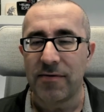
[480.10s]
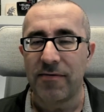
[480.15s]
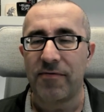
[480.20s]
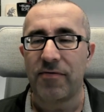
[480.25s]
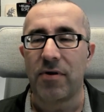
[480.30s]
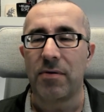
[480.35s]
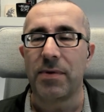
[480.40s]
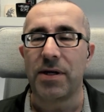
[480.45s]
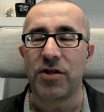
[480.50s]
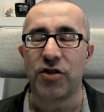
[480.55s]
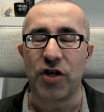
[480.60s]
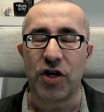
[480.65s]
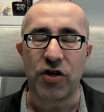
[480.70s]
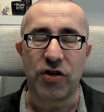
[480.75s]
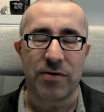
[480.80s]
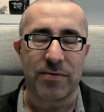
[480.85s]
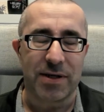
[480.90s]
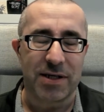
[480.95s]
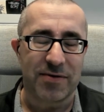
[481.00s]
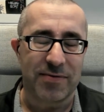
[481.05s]
from
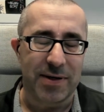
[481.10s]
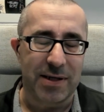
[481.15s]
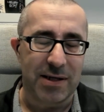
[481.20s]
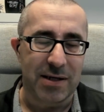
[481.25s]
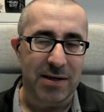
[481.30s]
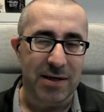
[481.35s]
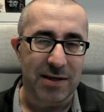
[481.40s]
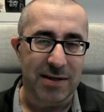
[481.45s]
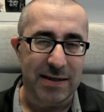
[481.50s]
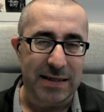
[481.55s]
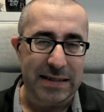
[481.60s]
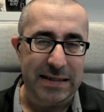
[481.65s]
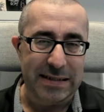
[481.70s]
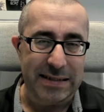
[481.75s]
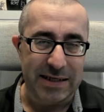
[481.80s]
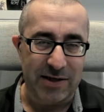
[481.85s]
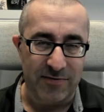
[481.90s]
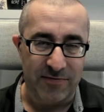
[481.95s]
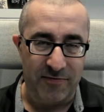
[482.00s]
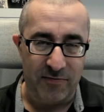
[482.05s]
Exchange Server 2019
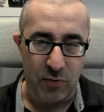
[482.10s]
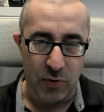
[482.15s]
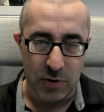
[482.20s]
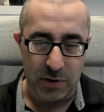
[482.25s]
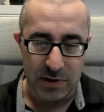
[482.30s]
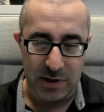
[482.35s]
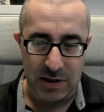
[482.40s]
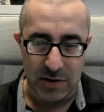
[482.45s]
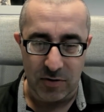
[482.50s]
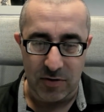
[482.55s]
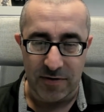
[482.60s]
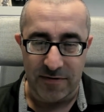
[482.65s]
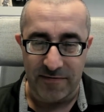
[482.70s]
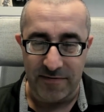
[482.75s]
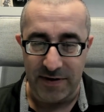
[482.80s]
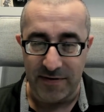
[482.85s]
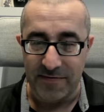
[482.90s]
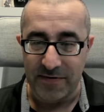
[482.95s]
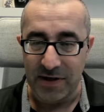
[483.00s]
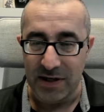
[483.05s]
14 or
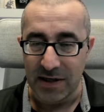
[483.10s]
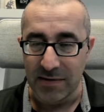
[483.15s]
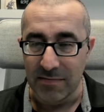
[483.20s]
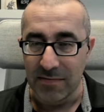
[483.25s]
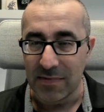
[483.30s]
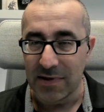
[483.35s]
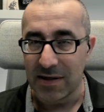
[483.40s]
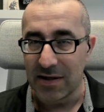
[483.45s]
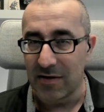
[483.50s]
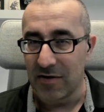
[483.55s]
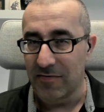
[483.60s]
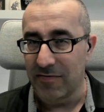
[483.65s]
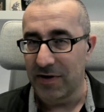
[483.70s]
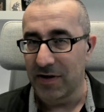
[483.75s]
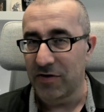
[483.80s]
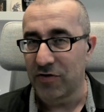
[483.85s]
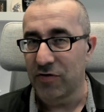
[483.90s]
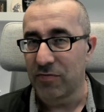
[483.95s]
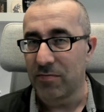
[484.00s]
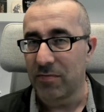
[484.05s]
15, so
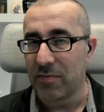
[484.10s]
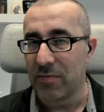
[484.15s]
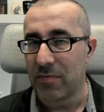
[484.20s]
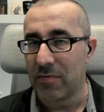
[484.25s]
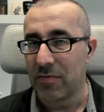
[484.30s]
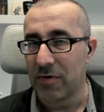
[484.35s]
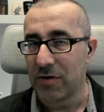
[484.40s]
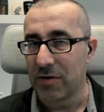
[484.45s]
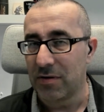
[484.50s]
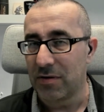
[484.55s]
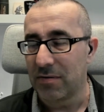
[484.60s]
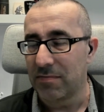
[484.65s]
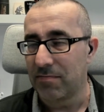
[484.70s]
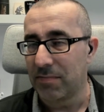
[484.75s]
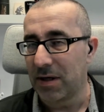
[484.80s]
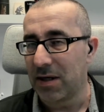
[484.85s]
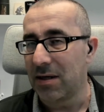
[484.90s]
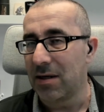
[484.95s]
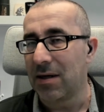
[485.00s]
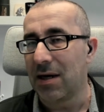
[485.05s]
which would
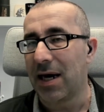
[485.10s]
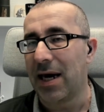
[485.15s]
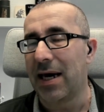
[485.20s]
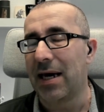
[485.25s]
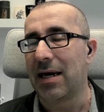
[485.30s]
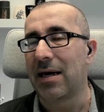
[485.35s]
be